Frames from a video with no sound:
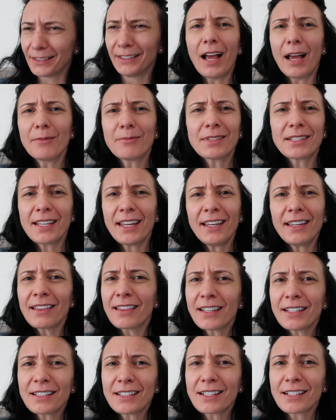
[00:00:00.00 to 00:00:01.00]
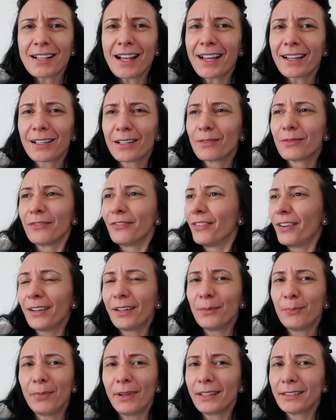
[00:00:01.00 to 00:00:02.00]
I'm saying this is like a
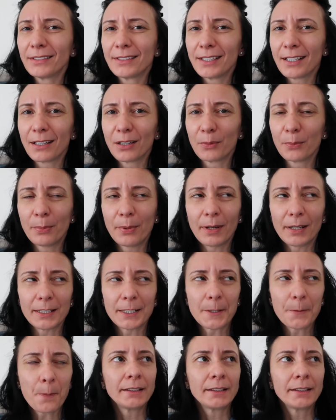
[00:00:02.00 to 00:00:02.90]
very big deal, but